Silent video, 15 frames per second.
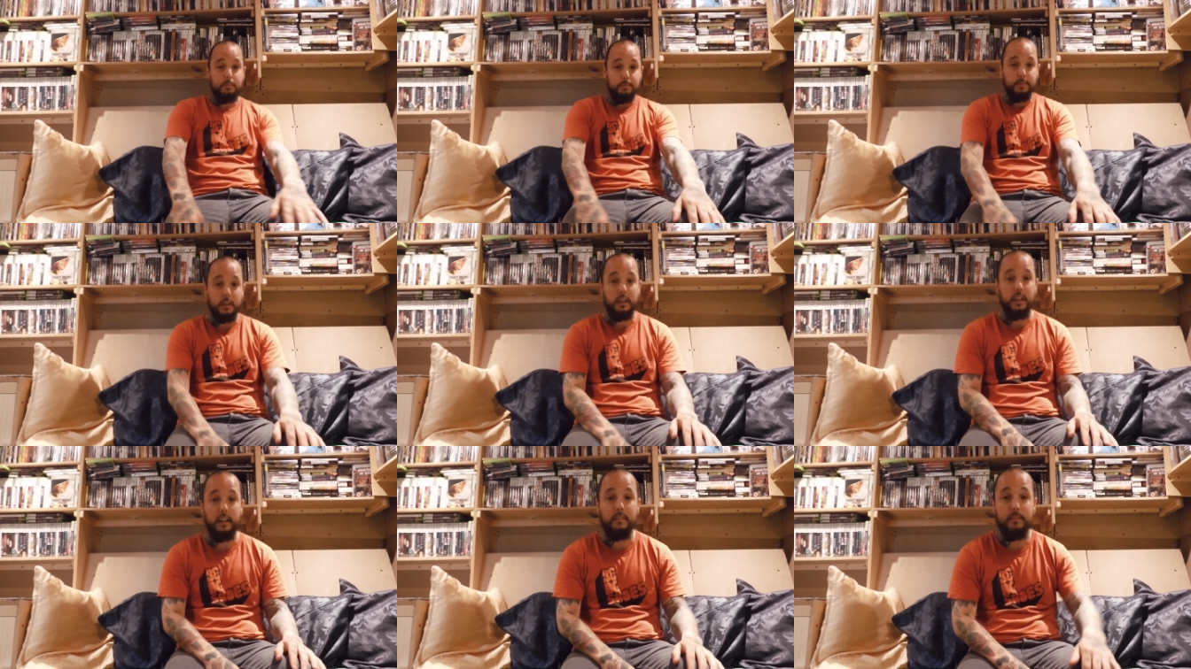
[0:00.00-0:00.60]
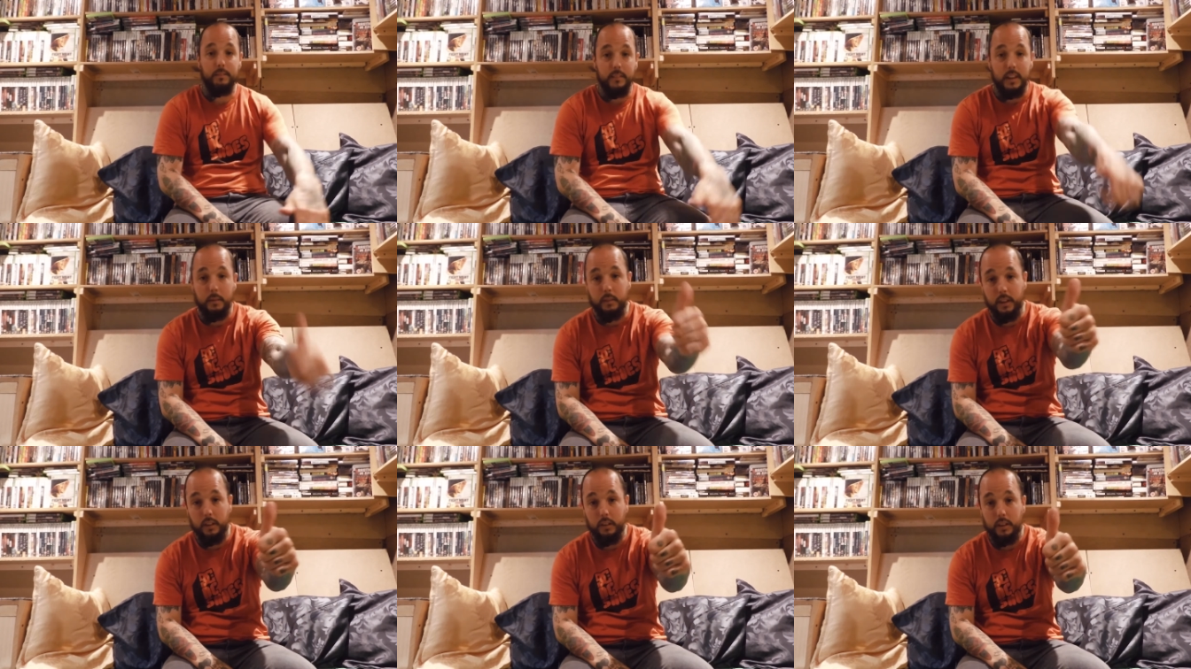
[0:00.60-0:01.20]
But yeah, let
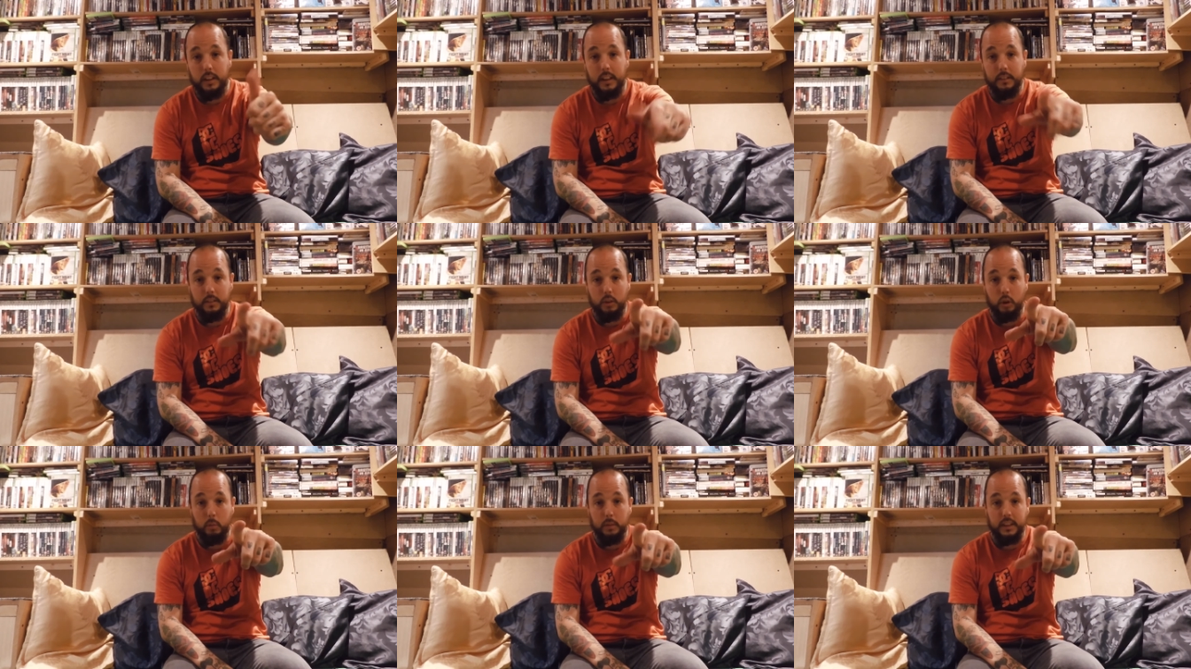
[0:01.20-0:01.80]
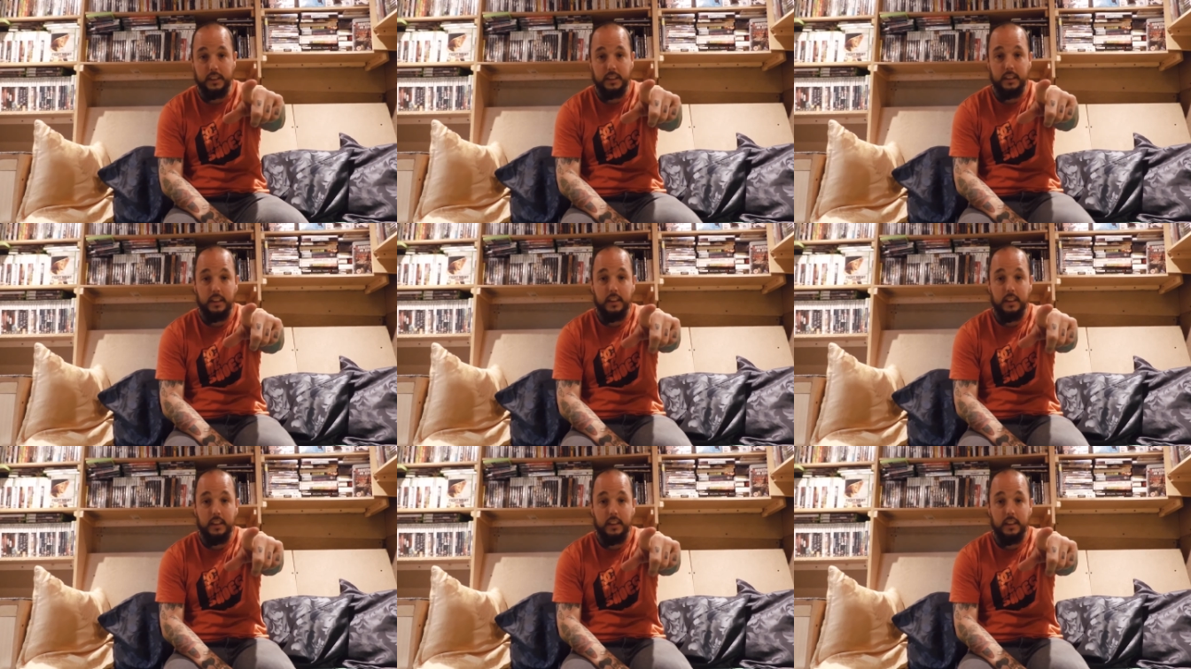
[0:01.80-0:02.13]
me know. Leave some comments.